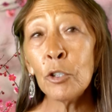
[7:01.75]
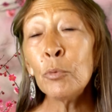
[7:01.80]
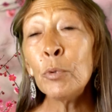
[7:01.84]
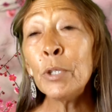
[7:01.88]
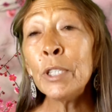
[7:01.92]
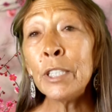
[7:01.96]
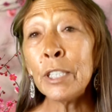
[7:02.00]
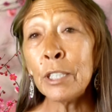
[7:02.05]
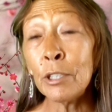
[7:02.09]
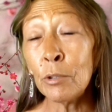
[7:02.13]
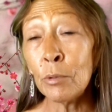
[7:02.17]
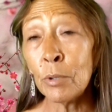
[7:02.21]
do we
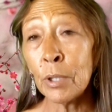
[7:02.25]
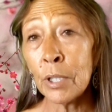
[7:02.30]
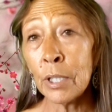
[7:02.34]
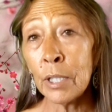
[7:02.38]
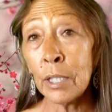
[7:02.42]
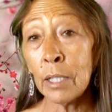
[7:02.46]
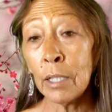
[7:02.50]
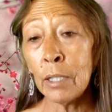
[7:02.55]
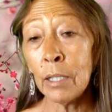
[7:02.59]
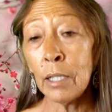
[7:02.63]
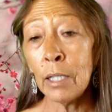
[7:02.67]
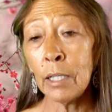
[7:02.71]
deal with
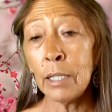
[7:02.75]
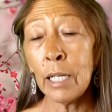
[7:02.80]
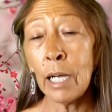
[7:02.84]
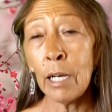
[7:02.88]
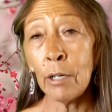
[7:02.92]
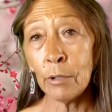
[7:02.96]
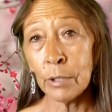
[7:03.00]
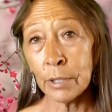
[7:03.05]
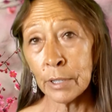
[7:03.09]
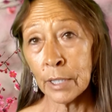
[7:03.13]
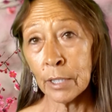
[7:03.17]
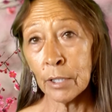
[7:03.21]
it, and
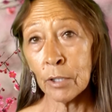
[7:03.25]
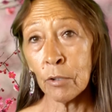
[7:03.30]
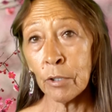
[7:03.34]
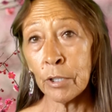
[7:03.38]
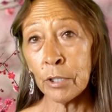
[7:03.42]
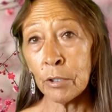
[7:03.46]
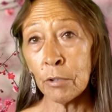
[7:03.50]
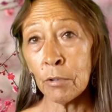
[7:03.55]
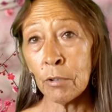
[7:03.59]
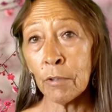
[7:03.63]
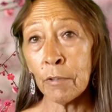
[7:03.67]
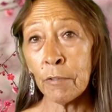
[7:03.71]
how is it
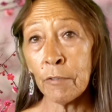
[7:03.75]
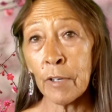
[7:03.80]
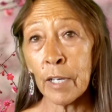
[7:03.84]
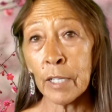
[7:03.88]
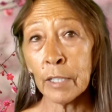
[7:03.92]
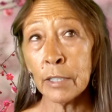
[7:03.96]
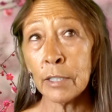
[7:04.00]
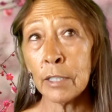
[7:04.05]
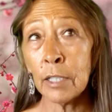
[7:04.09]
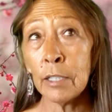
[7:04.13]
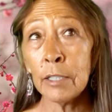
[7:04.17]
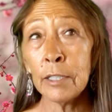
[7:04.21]
going to
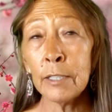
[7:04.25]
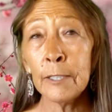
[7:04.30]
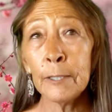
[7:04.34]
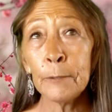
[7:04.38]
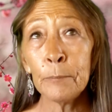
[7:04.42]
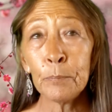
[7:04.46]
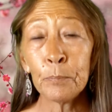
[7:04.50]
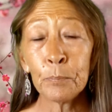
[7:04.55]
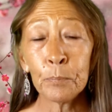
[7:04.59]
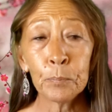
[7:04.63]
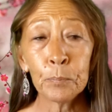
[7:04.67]
affect us?